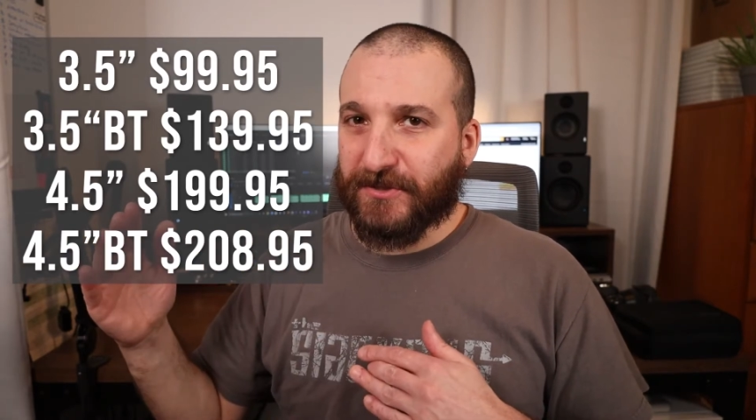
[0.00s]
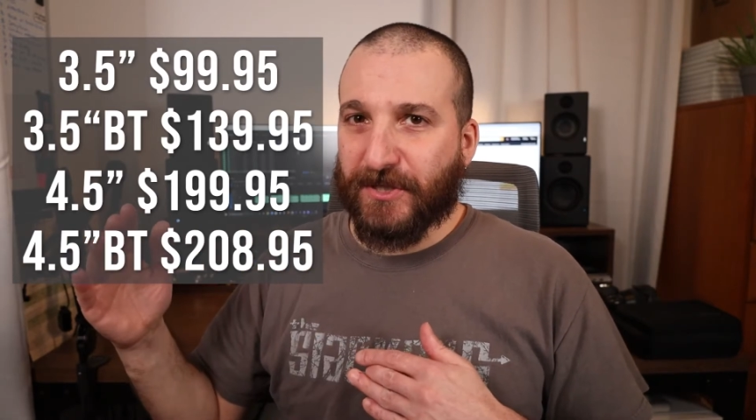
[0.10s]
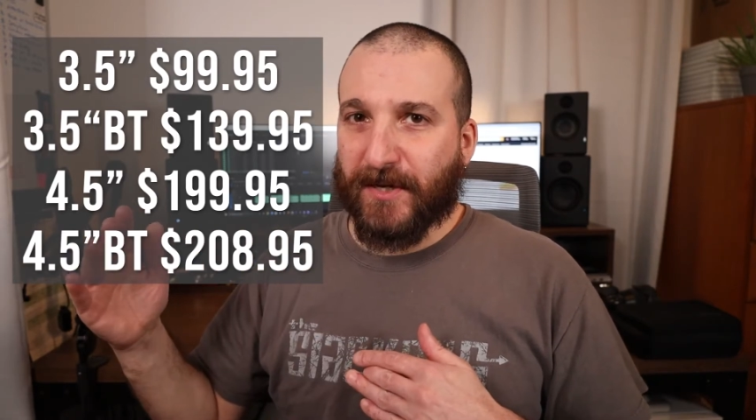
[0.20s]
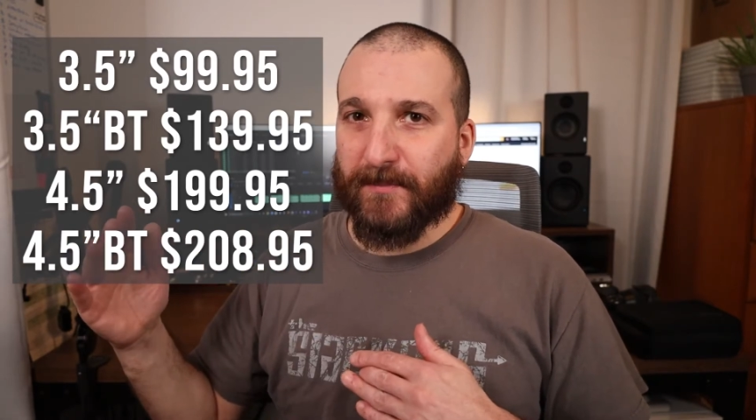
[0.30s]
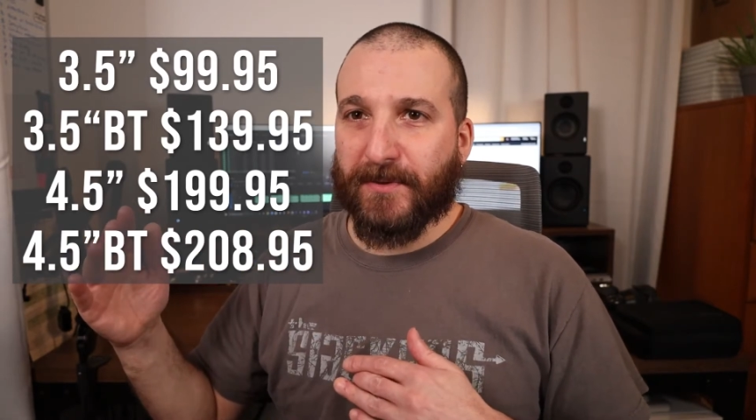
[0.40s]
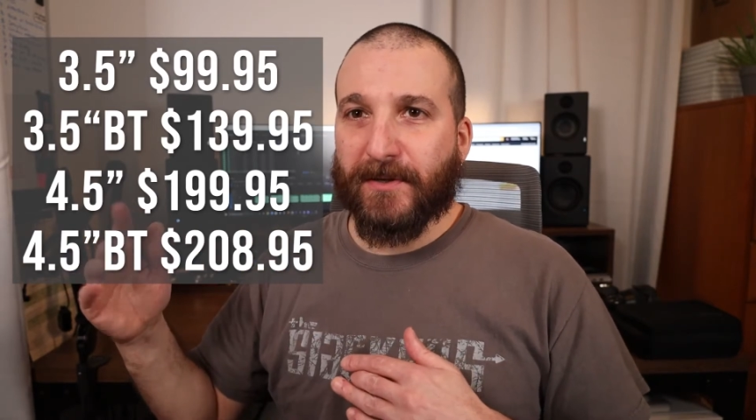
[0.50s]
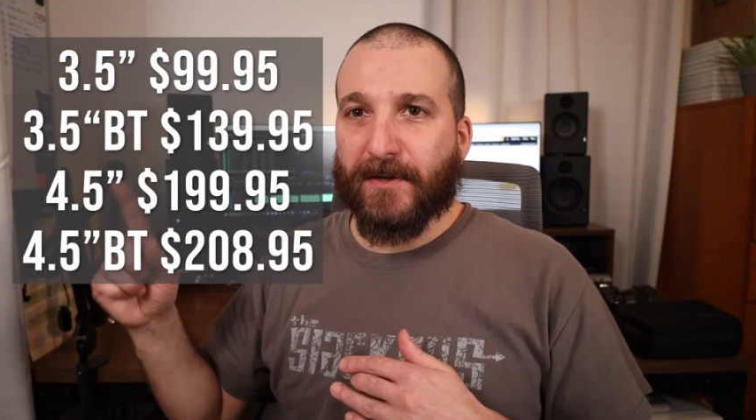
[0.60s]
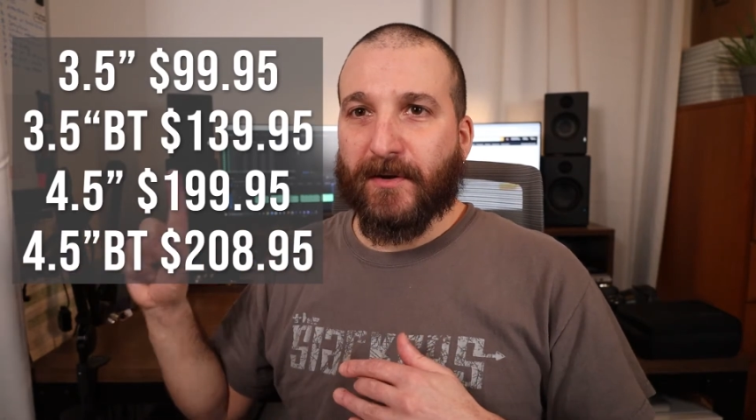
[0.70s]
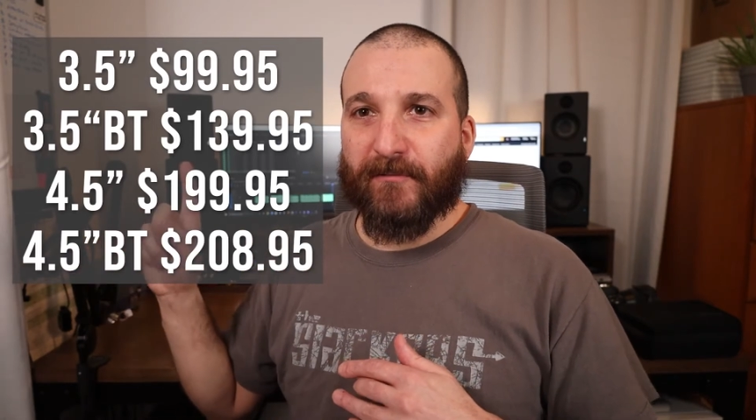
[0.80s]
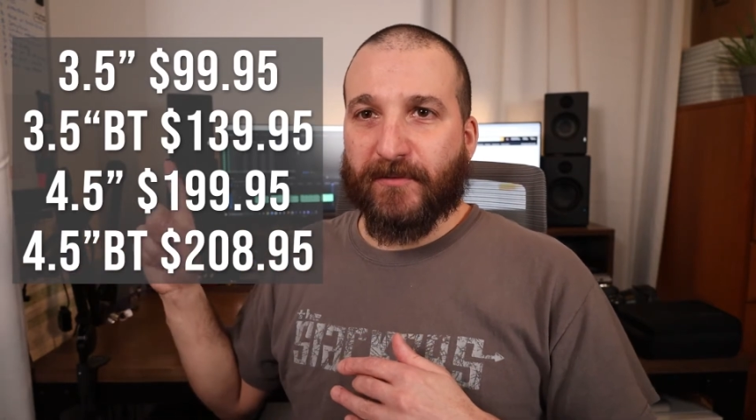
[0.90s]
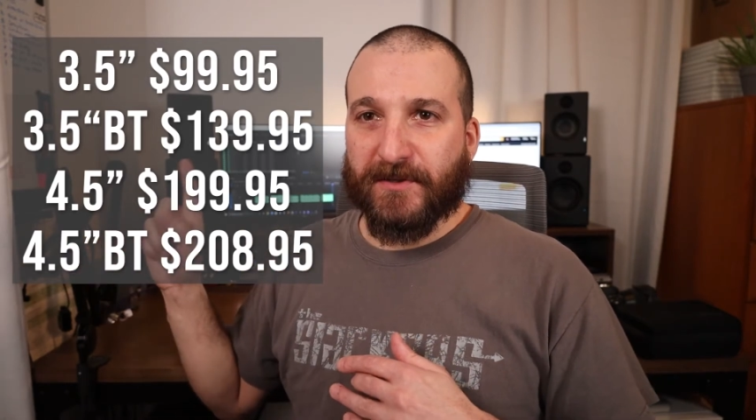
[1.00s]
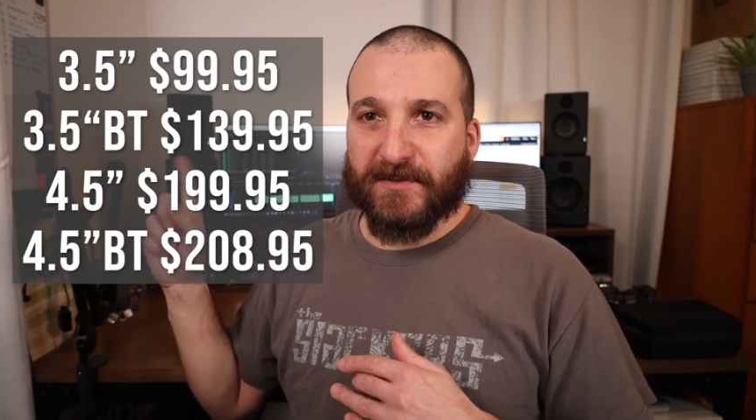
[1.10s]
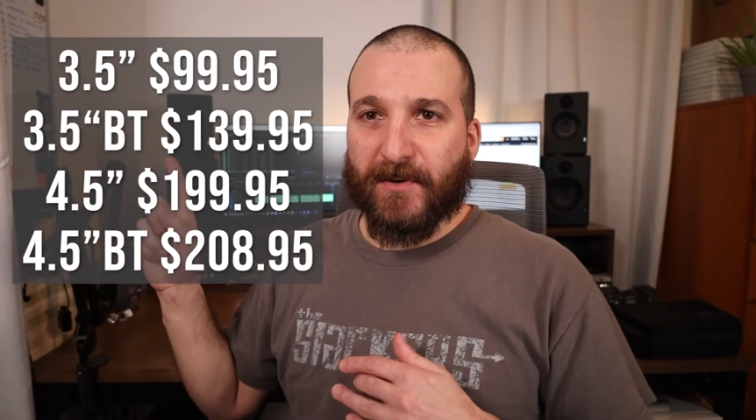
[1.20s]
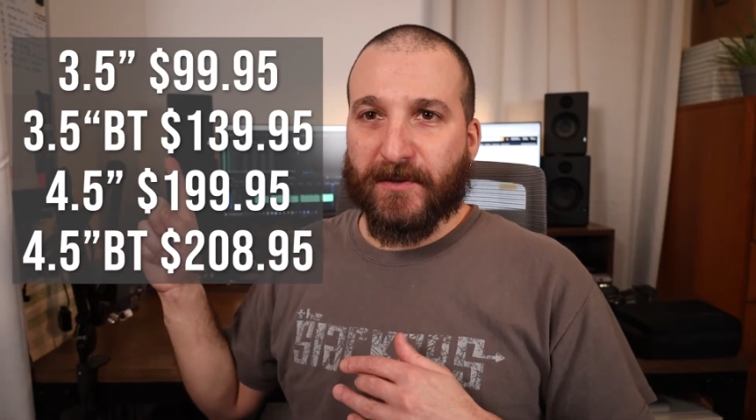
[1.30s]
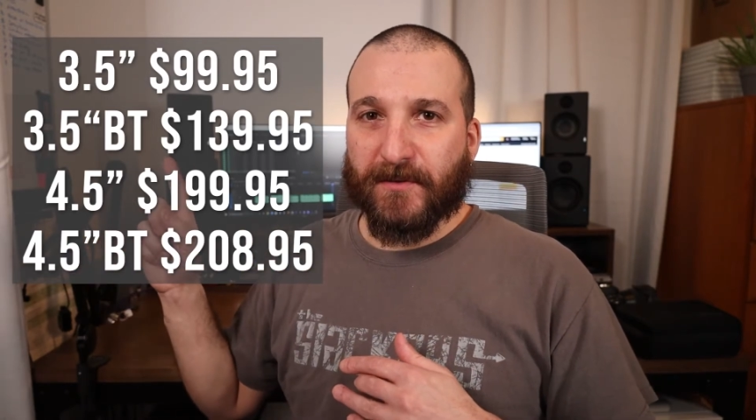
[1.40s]
jump for the
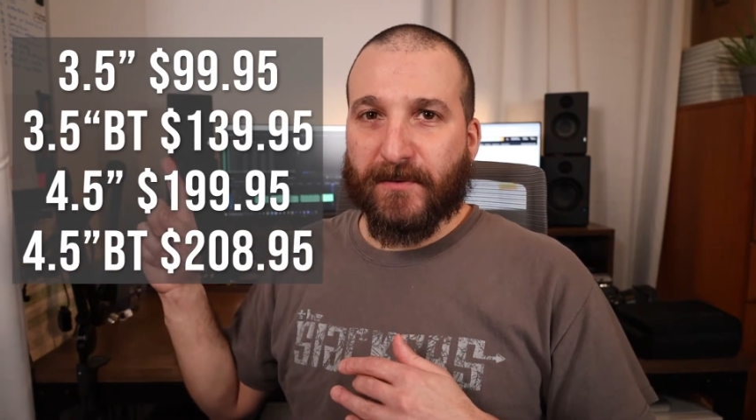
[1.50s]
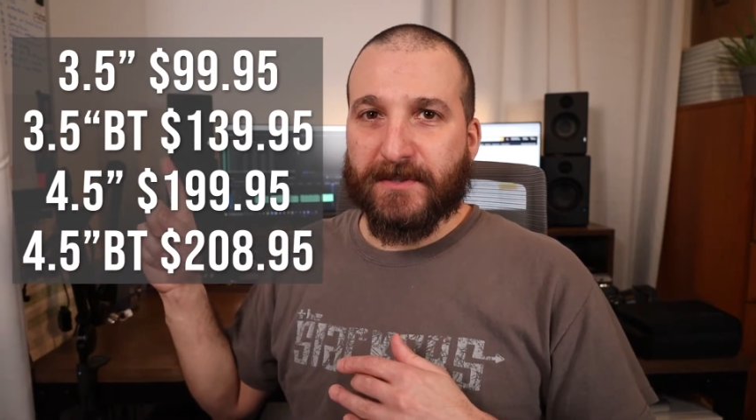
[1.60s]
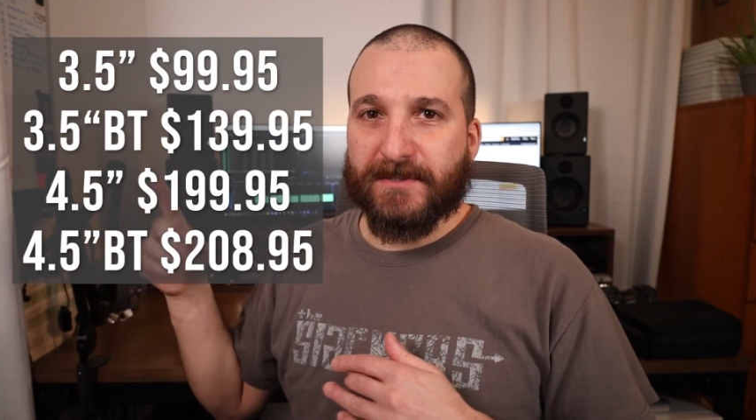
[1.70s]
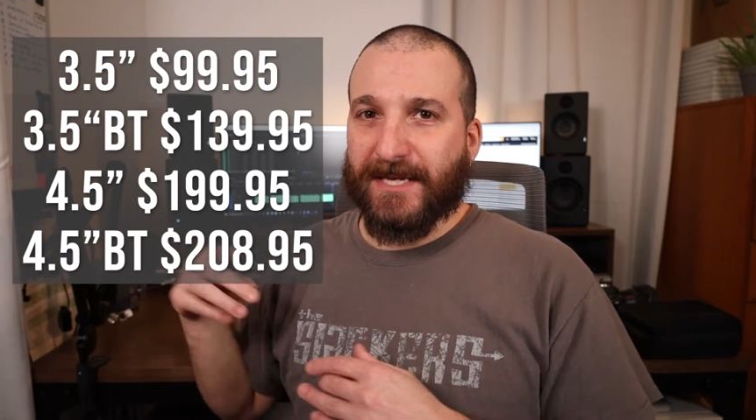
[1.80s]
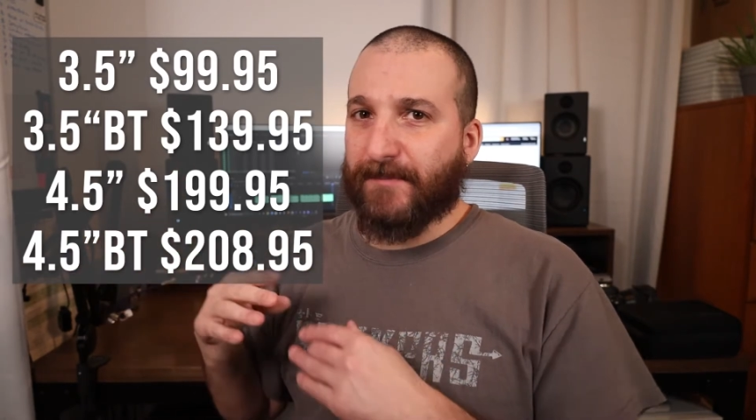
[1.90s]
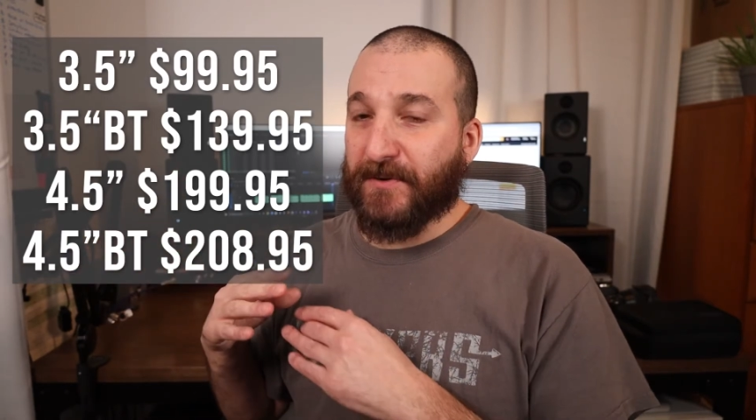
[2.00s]
smaller ones,